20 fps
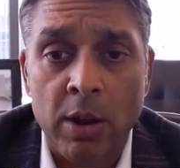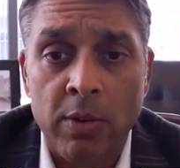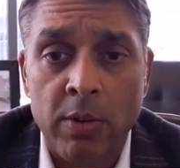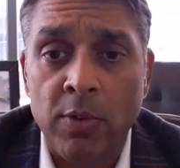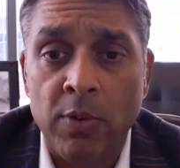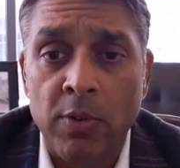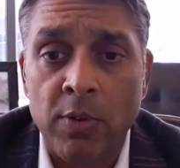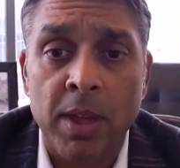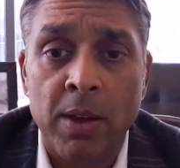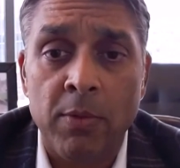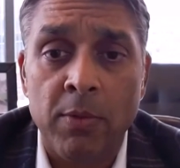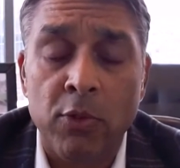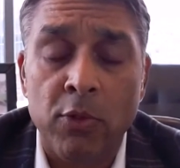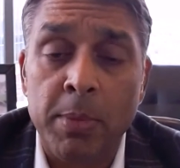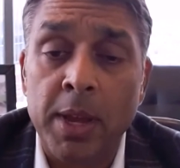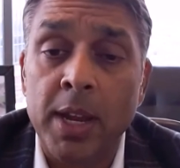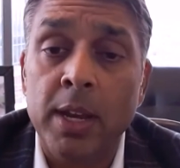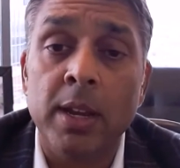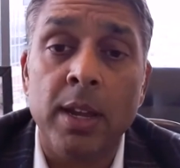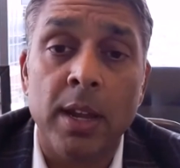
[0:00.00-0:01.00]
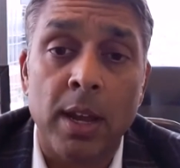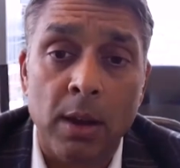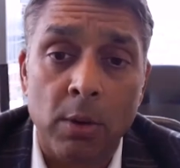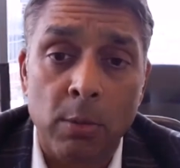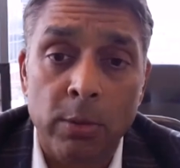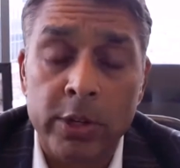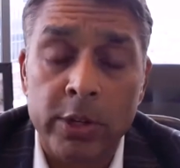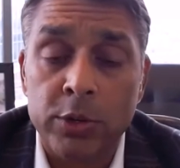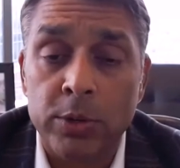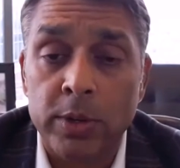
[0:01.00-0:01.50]
from them from India,
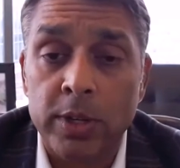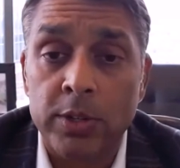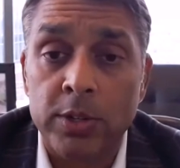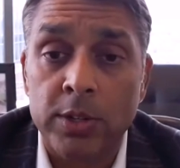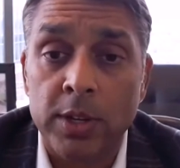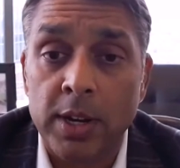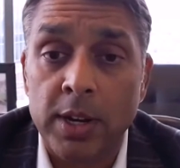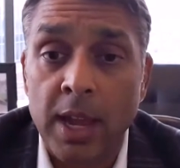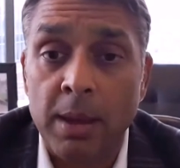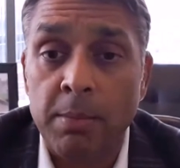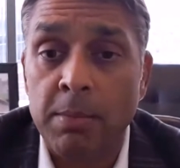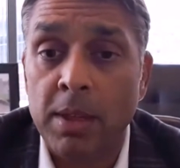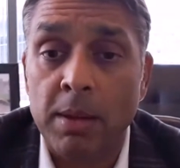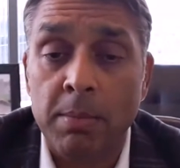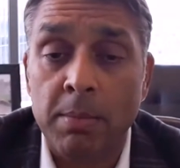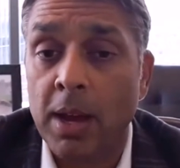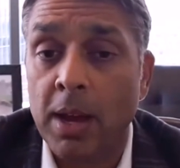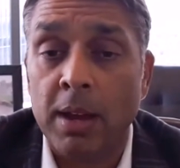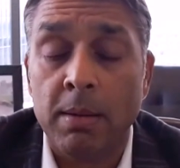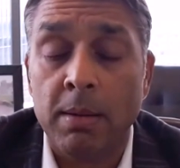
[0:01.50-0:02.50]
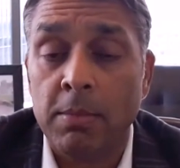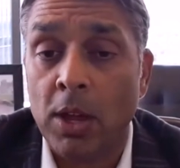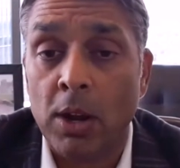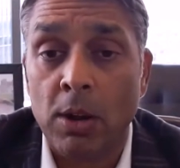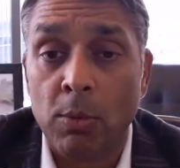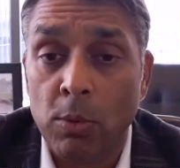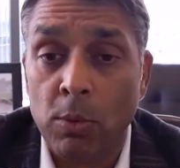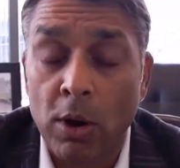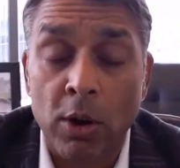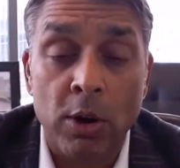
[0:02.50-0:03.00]
which was a name that my
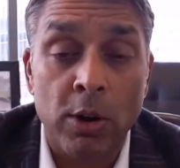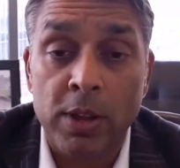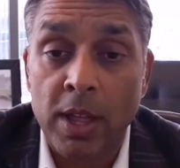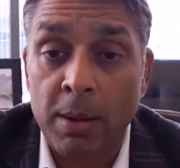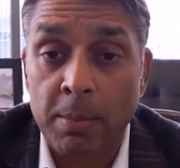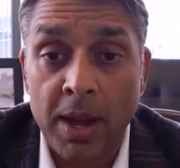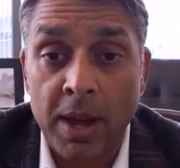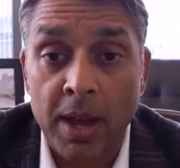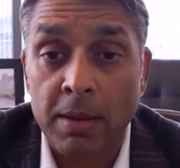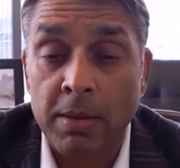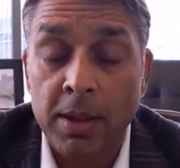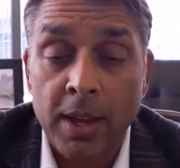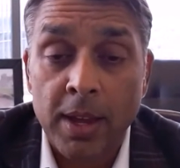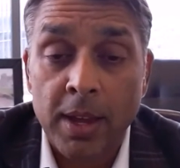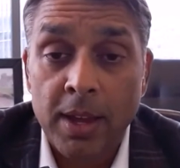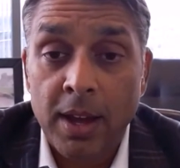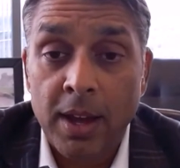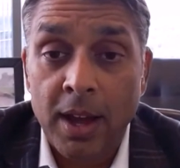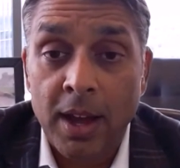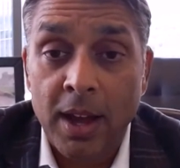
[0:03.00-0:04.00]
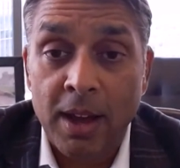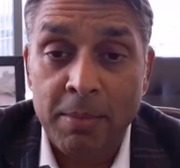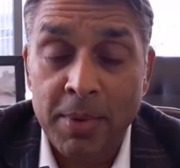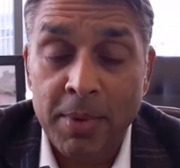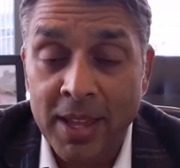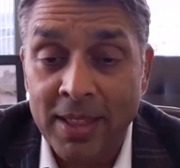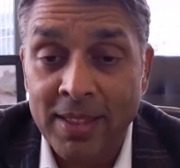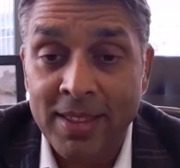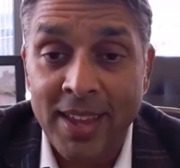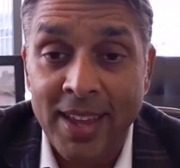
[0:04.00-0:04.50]
word that my
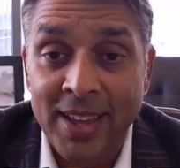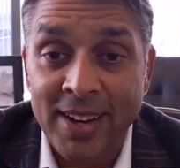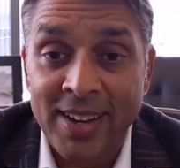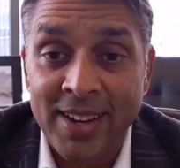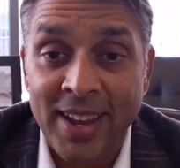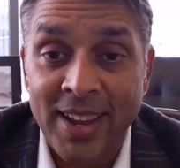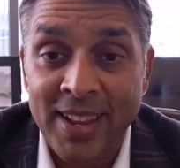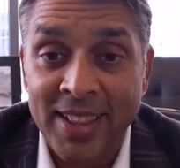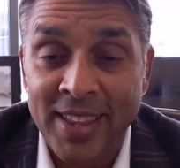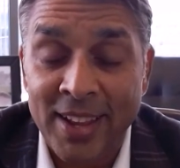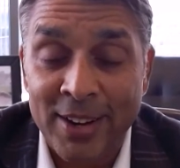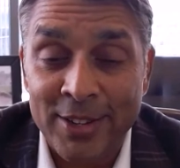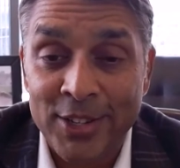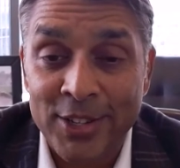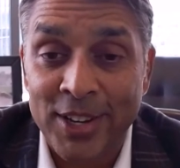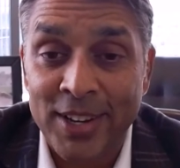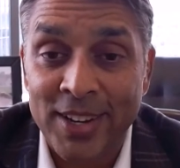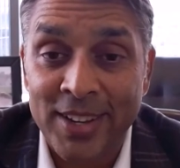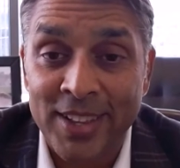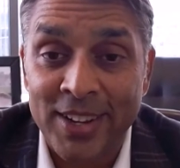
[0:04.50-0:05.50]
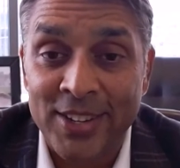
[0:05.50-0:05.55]
and there's a